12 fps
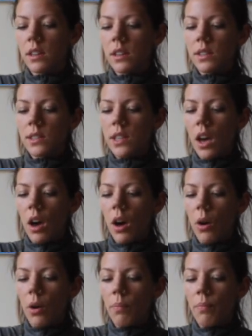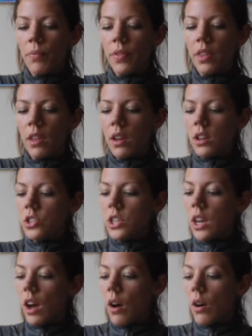So
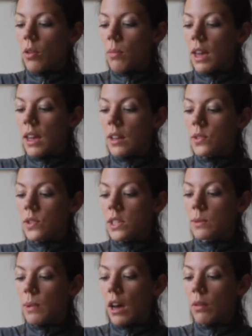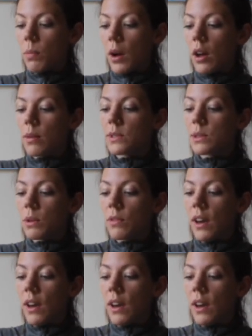she got all the makings for these bath bombs, and we've